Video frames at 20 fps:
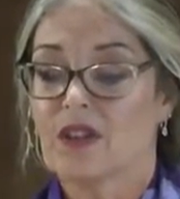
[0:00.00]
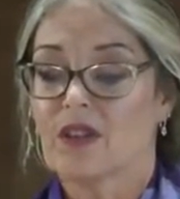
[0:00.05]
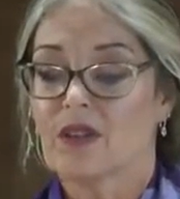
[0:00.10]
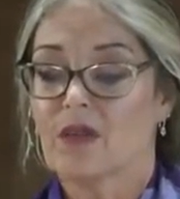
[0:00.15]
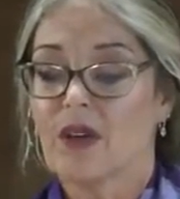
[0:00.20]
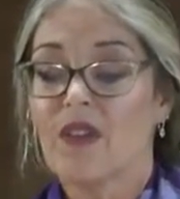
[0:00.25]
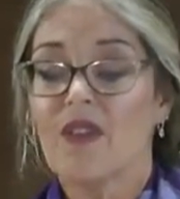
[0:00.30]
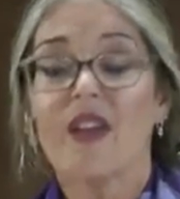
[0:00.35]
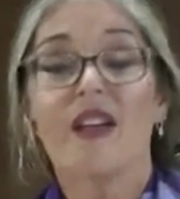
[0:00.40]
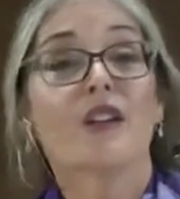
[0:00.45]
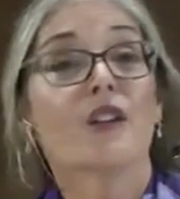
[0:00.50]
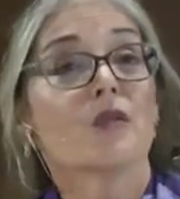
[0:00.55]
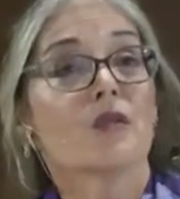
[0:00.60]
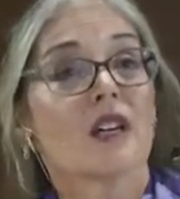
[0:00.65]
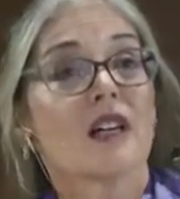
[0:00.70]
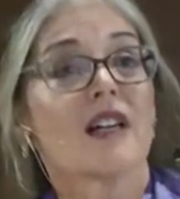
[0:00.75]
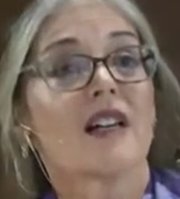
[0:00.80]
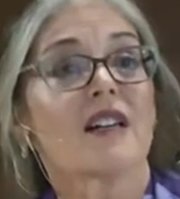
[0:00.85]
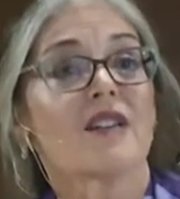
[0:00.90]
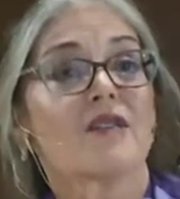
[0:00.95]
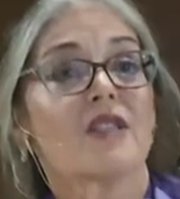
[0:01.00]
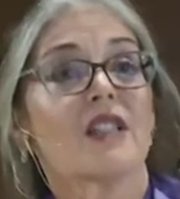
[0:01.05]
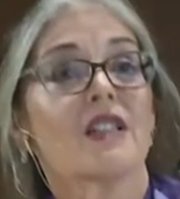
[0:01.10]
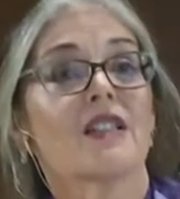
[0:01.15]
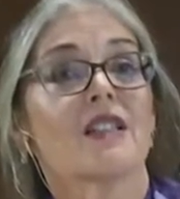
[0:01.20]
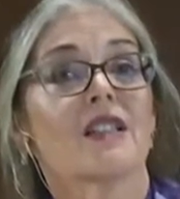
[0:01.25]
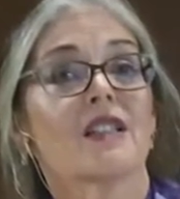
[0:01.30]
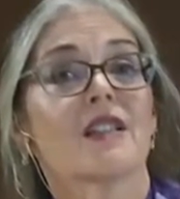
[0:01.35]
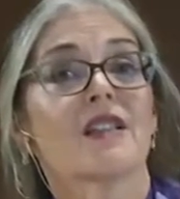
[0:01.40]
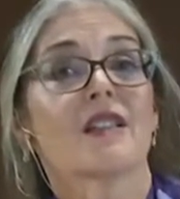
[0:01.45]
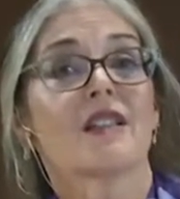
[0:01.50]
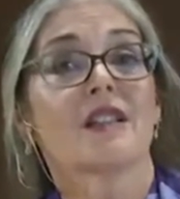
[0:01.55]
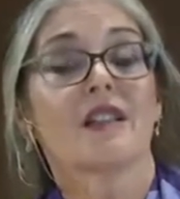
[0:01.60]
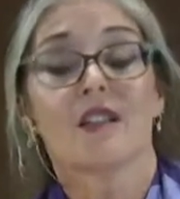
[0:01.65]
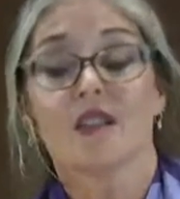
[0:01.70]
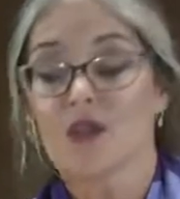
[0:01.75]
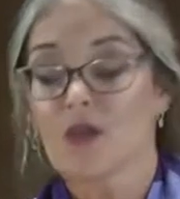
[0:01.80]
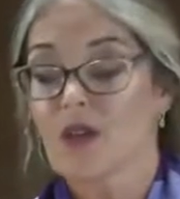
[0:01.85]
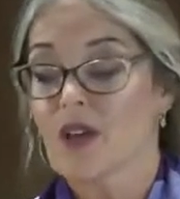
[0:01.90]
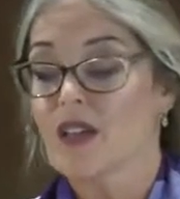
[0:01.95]
when they arrived in
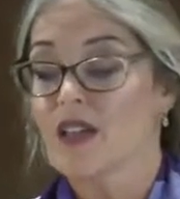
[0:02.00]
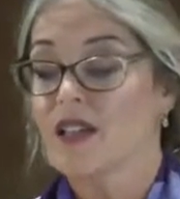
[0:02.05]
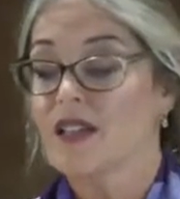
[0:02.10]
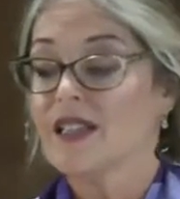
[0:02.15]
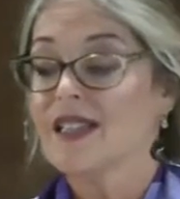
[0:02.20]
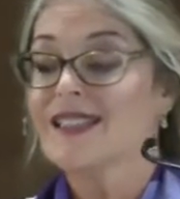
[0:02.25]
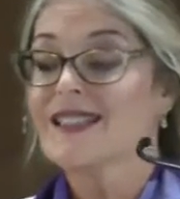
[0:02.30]
1620,